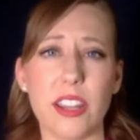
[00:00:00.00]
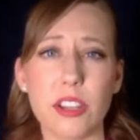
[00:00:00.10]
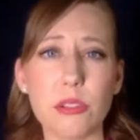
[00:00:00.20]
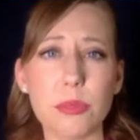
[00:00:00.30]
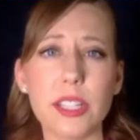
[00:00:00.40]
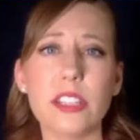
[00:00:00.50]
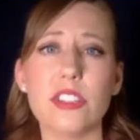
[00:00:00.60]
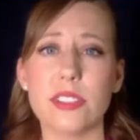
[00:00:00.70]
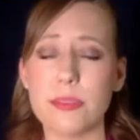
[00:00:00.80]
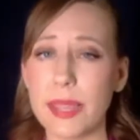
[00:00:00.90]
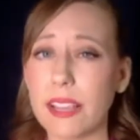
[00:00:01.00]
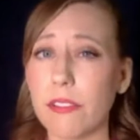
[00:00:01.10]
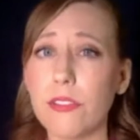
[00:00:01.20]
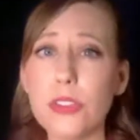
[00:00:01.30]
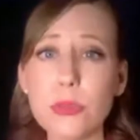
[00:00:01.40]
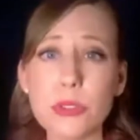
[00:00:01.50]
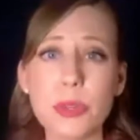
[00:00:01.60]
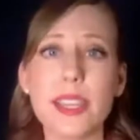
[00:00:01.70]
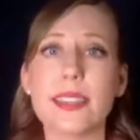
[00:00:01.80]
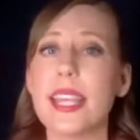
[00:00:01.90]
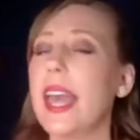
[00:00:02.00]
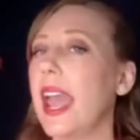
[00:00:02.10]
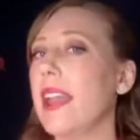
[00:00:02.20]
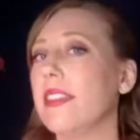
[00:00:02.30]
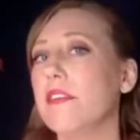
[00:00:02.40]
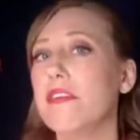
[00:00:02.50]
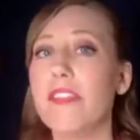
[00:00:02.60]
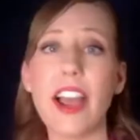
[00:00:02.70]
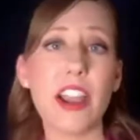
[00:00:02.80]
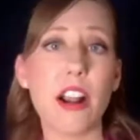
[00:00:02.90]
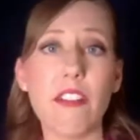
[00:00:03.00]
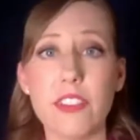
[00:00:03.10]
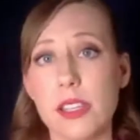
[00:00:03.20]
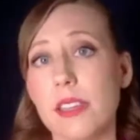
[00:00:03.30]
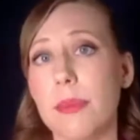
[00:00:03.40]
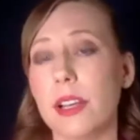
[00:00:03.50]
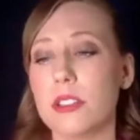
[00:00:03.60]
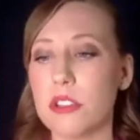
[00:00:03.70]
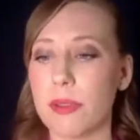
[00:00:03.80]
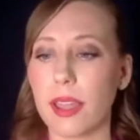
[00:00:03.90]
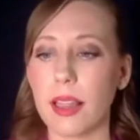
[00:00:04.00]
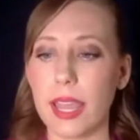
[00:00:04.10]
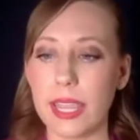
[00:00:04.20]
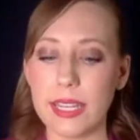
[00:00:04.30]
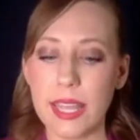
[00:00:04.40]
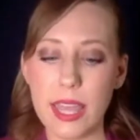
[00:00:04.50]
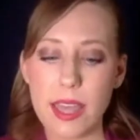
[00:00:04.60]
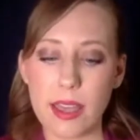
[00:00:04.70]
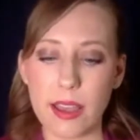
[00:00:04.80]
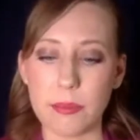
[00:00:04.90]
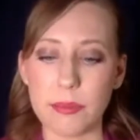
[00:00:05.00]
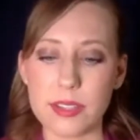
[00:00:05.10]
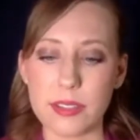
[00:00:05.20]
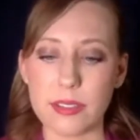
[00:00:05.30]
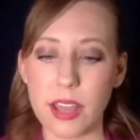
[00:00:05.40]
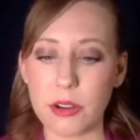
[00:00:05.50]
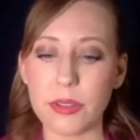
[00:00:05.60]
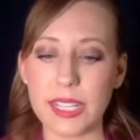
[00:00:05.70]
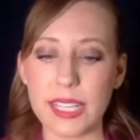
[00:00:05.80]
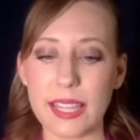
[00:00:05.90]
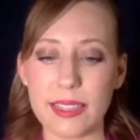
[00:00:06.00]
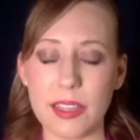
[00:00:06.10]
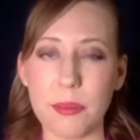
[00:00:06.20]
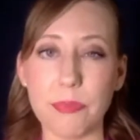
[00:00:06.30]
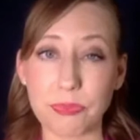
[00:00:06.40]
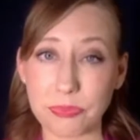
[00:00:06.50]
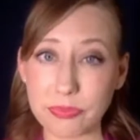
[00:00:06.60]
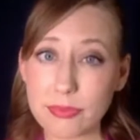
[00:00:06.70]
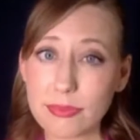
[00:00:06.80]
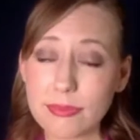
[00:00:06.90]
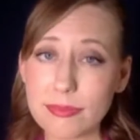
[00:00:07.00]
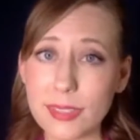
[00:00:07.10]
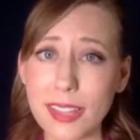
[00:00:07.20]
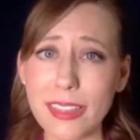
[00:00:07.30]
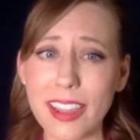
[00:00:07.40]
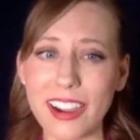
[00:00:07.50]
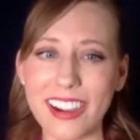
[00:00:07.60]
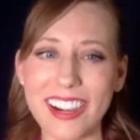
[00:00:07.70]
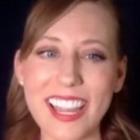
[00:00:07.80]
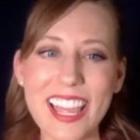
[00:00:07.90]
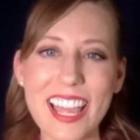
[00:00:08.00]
I could really just make a few tweaks and then fire off an email to my client to not only get them their